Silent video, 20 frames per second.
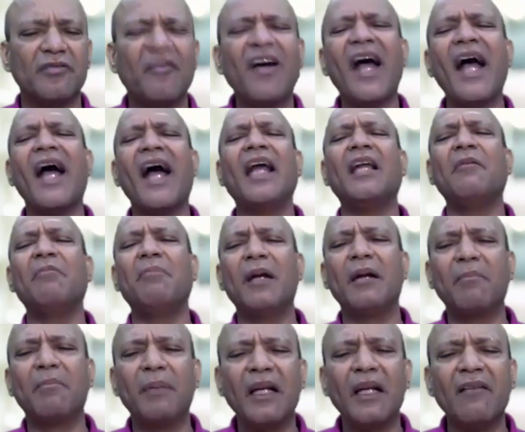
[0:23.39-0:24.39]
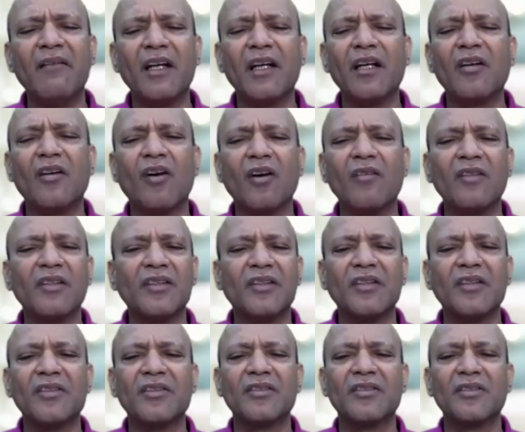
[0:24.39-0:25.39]
Very big believer in
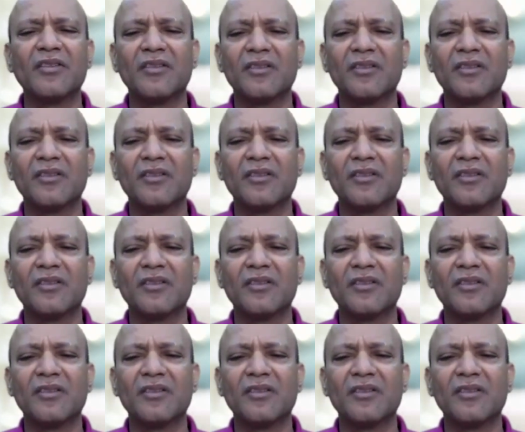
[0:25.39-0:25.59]
conversations.